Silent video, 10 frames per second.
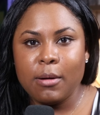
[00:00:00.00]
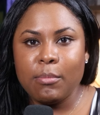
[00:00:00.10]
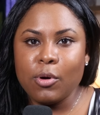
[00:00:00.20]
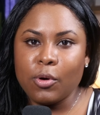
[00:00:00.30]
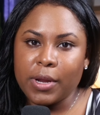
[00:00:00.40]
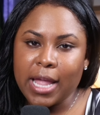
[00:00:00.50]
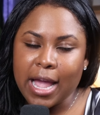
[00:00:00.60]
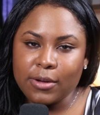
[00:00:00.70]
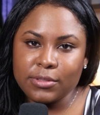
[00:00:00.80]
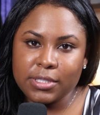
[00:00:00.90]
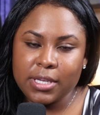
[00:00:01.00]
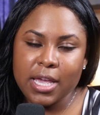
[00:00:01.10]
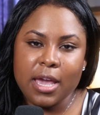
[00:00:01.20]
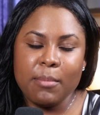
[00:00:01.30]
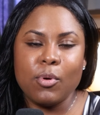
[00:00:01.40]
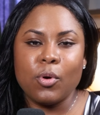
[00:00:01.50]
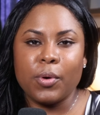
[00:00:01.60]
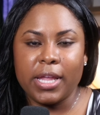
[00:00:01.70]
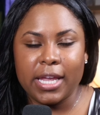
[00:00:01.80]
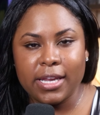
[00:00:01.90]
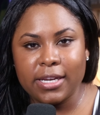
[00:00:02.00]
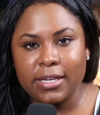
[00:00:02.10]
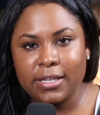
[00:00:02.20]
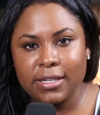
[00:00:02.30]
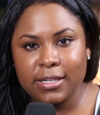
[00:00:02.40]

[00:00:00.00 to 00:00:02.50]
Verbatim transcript: pouring out and pouring in.